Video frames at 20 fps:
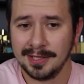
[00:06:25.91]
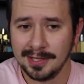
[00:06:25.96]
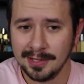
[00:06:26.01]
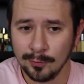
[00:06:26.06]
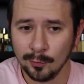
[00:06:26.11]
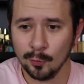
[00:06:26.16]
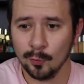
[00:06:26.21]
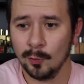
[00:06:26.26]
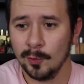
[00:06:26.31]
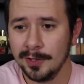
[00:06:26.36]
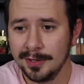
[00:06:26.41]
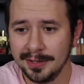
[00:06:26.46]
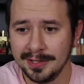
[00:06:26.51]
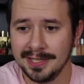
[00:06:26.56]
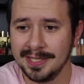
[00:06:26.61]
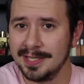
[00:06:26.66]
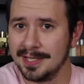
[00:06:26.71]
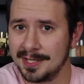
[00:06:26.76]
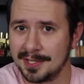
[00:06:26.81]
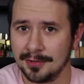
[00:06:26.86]
It
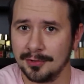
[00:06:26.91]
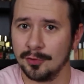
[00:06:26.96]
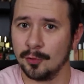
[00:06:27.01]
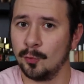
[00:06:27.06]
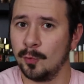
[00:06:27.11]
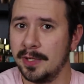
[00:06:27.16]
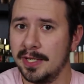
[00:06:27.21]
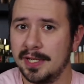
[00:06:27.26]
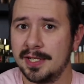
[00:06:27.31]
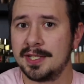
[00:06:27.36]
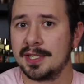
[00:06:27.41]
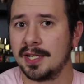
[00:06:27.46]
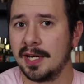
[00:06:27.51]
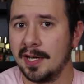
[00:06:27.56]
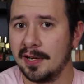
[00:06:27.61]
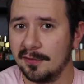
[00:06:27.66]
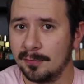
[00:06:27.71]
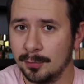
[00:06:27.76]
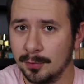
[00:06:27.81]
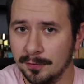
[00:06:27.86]
really is on the weak
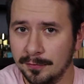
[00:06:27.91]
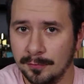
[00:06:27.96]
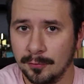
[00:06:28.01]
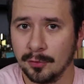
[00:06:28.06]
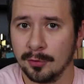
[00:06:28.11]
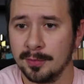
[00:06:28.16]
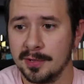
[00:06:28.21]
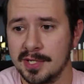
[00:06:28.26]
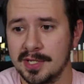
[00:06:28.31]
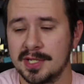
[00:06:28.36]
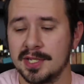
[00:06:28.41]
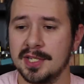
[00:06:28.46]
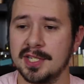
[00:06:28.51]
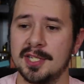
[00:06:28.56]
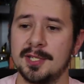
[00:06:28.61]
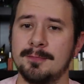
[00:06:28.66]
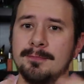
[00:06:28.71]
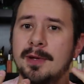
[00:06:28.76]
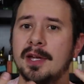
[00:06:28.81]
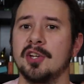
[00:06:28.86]
side of performance,
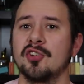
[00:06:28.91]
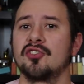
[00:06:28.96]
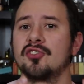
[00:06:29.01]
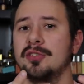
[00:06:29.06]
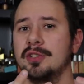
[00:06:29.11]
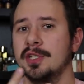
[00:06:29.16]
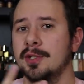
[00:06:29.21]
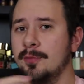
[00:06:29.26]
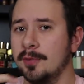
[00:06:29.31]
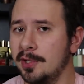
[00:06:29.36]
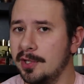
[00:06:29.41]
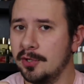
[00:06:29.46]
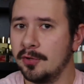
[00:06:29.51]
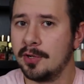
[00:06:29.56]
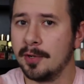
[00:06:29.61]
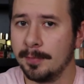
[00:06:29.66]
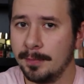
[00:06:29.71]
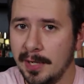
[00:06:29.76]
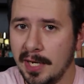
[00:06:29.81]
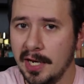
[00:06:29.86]
especially when you
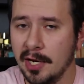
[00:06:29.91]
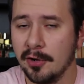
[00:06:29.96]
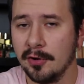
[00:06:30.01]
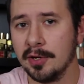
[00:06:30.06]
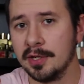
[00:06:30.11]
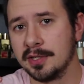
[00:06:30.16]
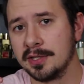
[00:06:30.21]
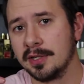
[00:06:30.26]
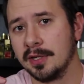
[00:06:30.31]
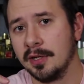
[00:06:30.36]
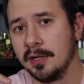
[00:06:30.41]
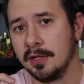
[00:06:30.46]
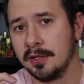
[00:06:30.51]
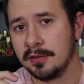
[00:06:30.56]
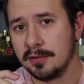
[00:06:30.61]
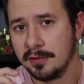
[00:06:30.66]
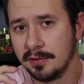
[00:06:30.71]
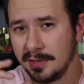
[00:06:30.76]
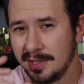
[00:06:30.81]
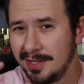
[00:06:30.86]
compare it
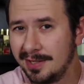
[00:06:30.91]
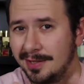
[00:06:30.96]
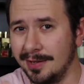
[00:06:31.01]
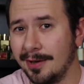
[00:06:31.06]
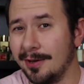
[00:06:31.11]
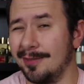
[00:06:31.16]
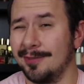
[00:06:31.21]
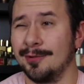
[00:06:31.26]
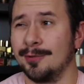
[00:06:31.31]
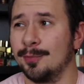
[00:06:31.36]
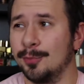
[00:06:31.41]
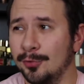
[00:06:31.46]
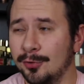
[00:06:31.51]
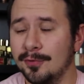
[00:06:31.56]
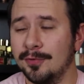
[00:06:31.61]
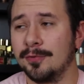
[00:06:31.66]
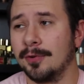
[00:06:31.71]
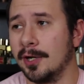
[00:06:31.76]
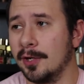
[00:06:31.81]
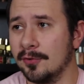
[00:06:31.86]
to the other
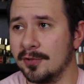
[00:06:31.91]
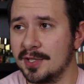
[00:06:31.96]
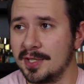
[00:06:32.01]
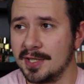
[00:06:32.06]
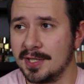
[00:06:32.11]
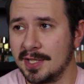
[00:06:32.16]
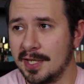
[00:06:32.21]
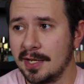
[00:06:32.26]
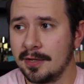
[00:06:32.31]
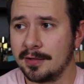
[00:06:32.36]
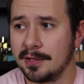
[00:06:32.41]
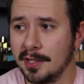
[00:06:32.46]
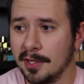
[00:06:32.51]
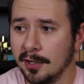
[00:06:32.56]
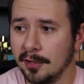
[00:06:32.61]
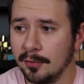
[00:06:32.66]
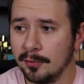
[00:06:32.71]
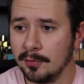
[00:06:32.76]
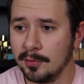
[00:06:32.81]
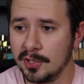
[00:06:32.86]
blue fragrances out
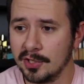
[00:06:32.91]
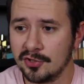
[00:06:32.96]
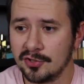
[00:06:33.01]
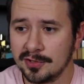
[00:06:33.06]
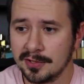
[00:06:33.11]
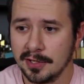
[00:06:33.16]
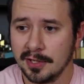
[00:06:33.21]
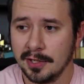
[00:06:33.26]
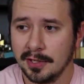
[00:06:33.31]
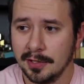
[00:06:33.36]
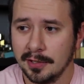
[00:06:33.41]
there, which,